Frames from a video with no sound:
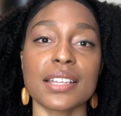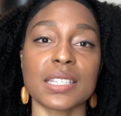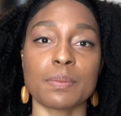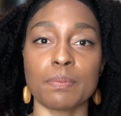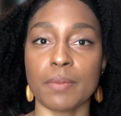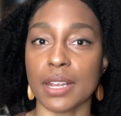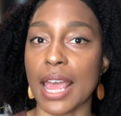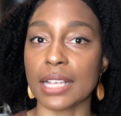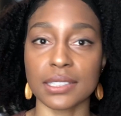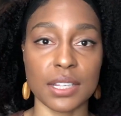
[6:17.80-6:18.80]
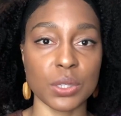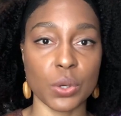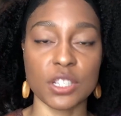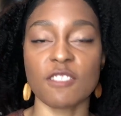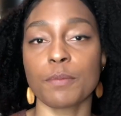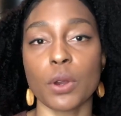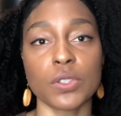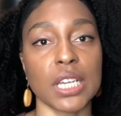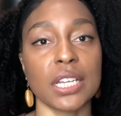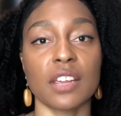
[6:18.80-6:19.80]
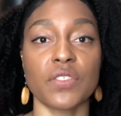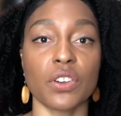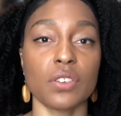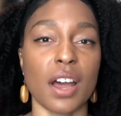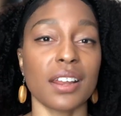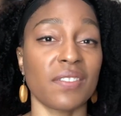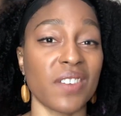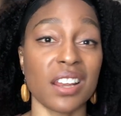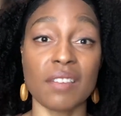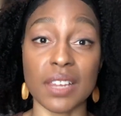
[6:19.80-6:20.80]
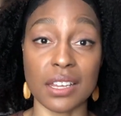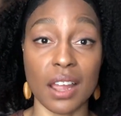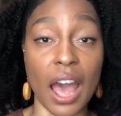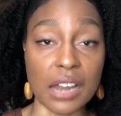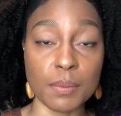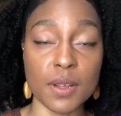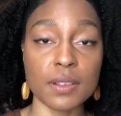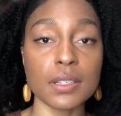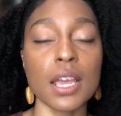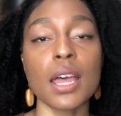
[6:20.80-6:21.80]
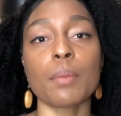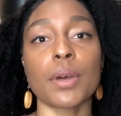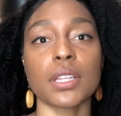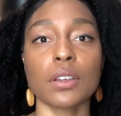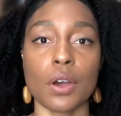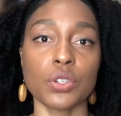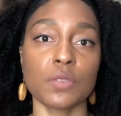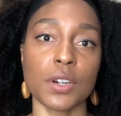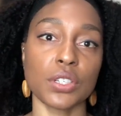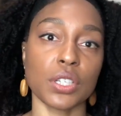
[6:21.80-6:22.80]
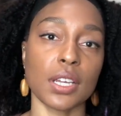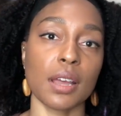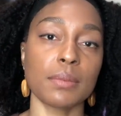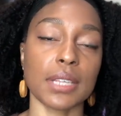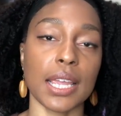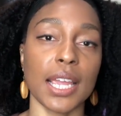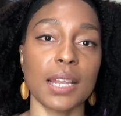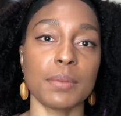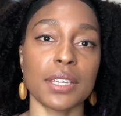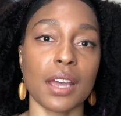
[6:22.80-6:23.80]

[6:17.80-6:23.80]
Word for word: is an excellent source of protein if you're not a fan of eating animals, but the controversy comes in